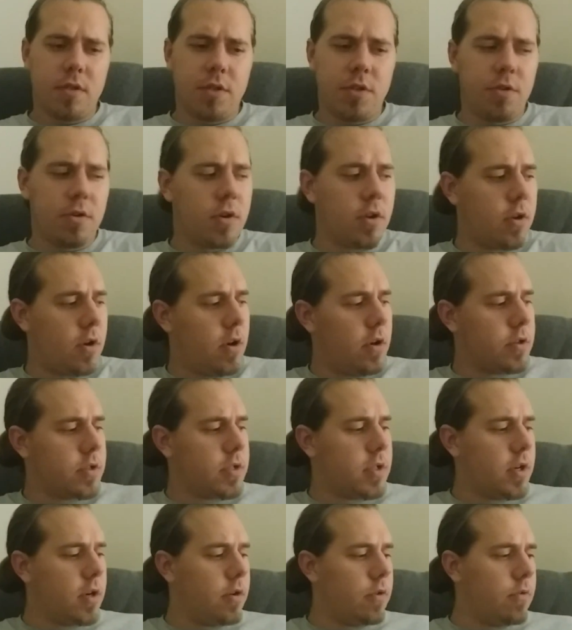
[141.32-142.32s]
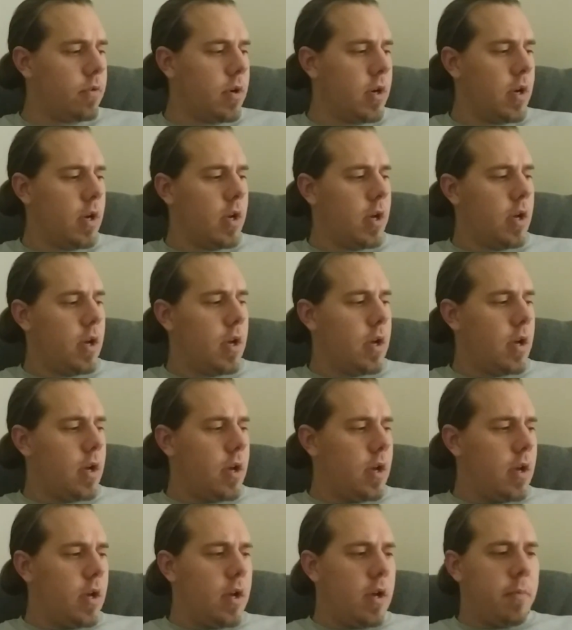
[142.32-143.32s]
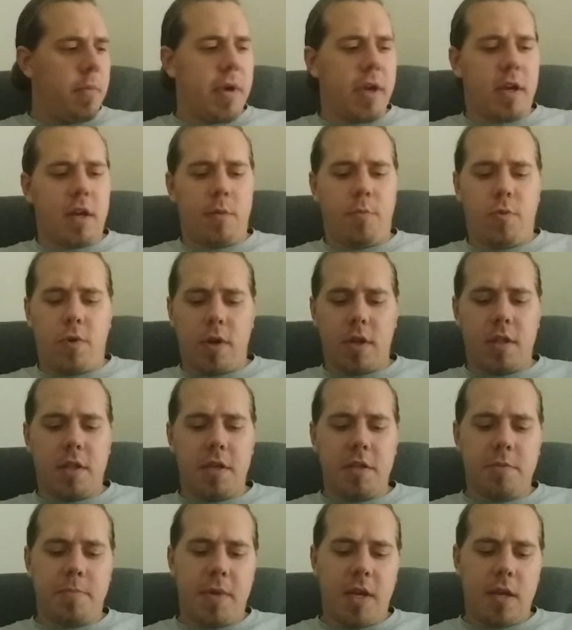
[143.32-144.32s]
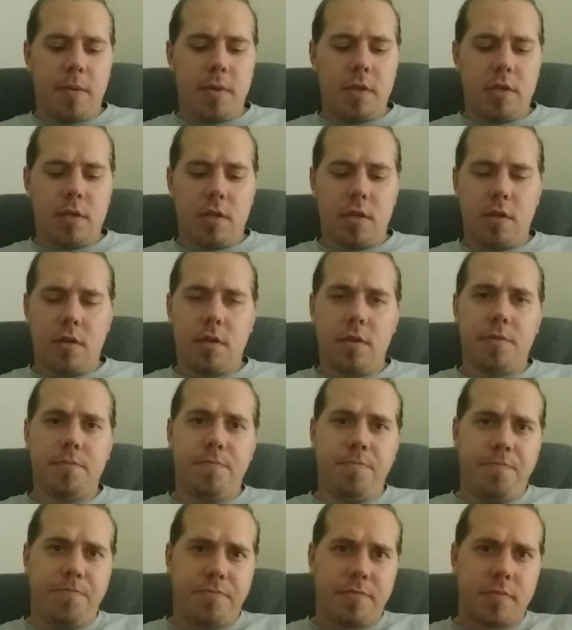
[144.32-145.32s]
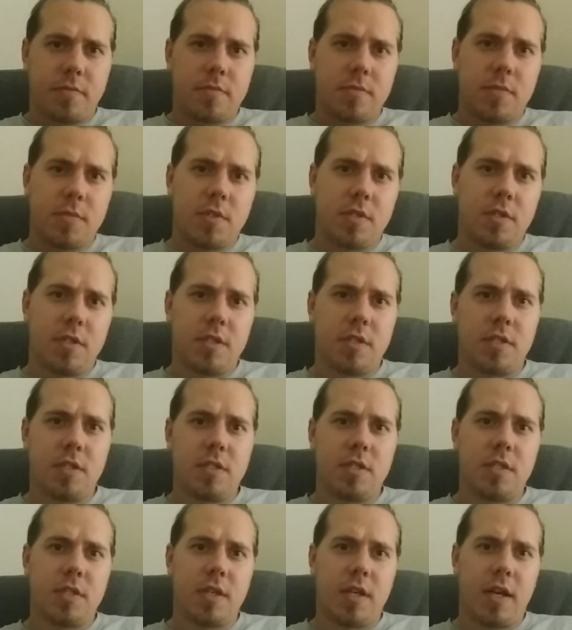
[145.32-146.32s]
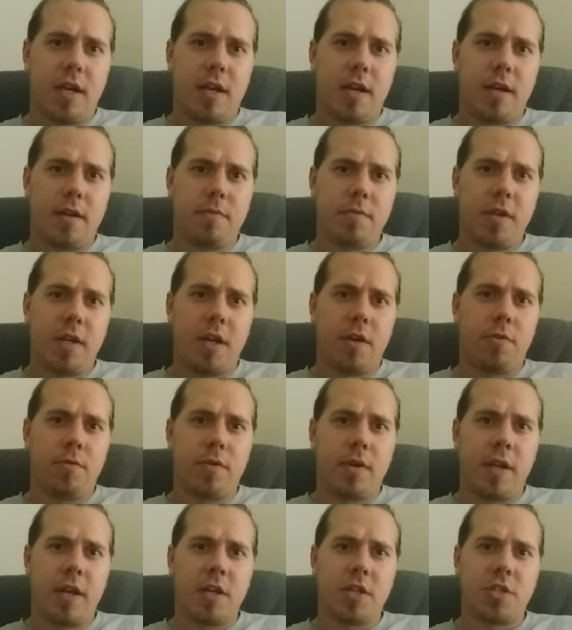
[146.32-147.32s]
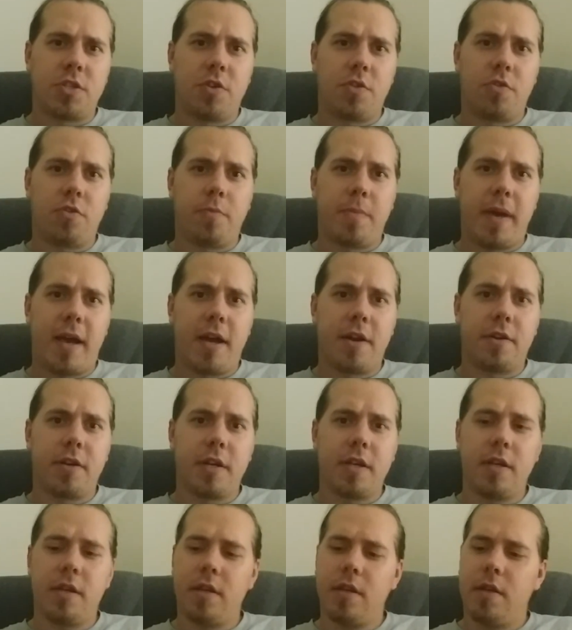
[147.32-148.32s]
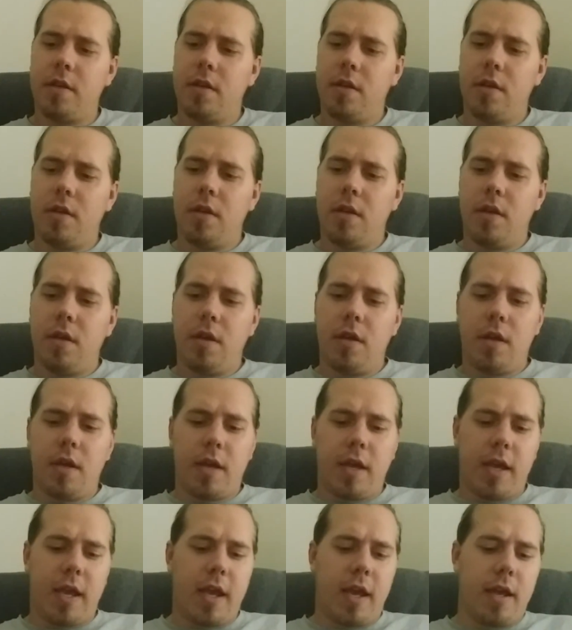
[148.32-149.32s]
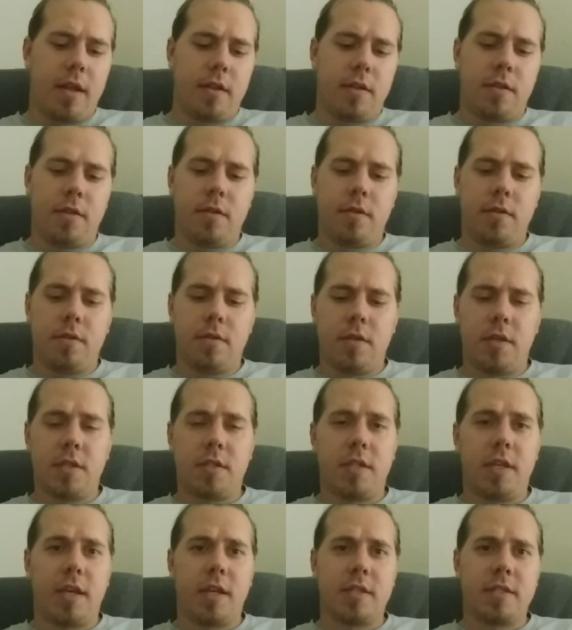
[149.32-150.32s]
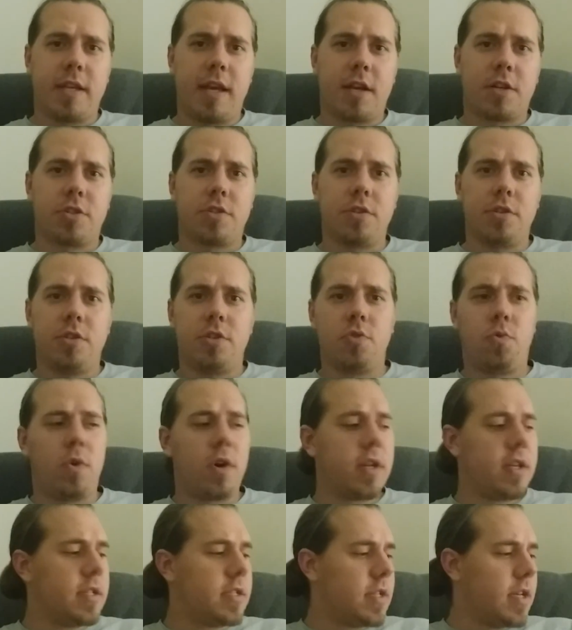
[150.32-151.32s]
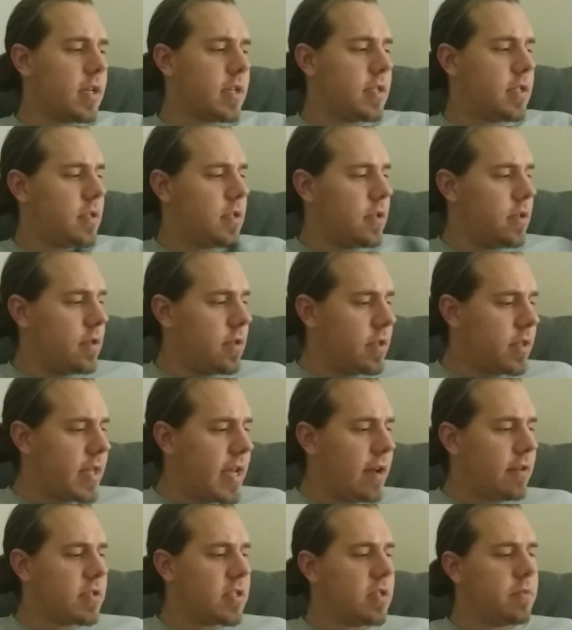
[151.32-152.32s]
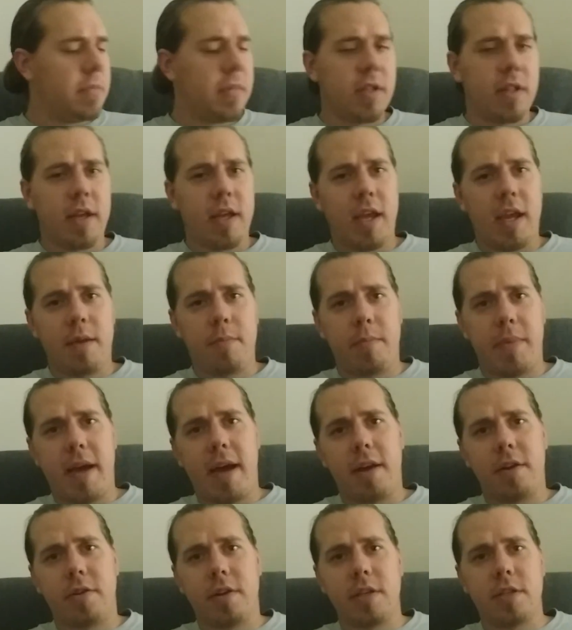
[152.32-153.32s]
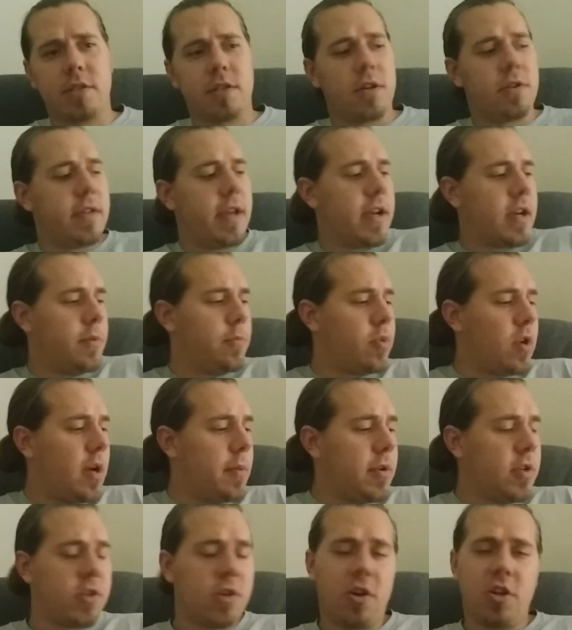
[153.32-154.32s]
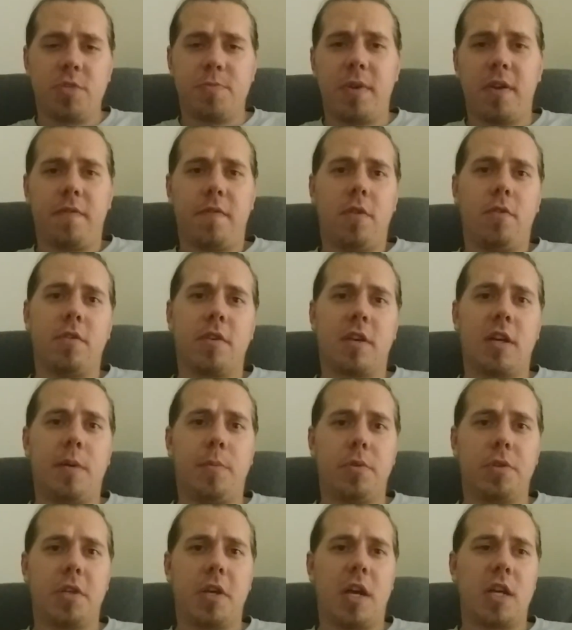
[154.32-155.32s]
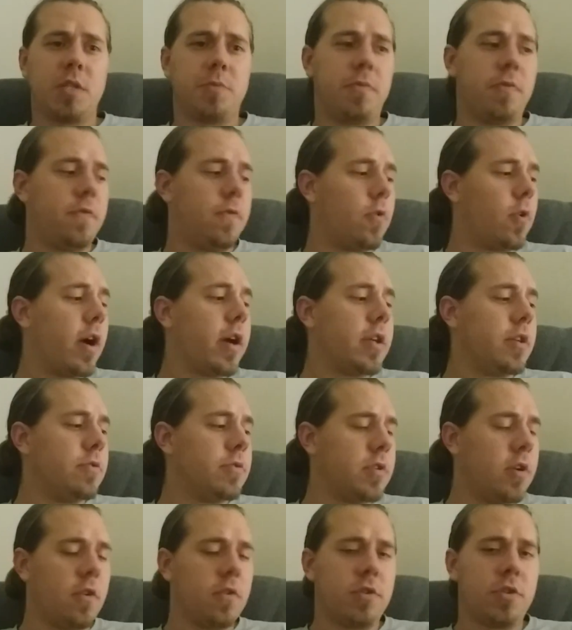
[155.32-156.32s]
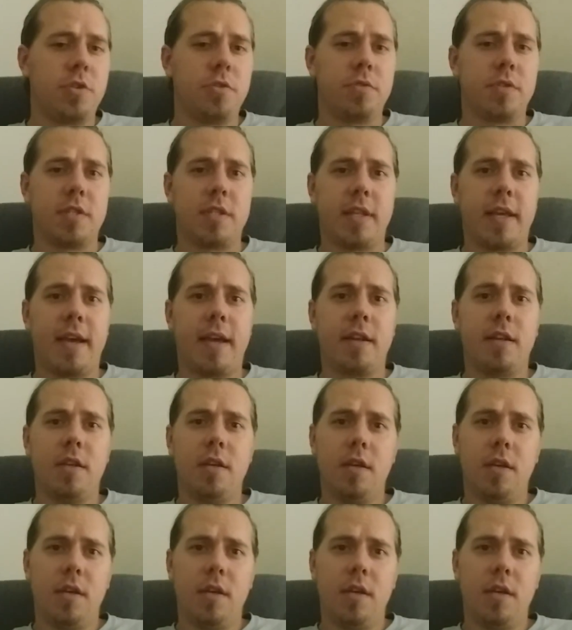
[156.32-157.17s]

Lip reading: You could also pick up one of these babies. This is an external battery, and this thing is actually 26,000 milliamp battery, so that could probably charge my phone a couple times before I use all the juice in that.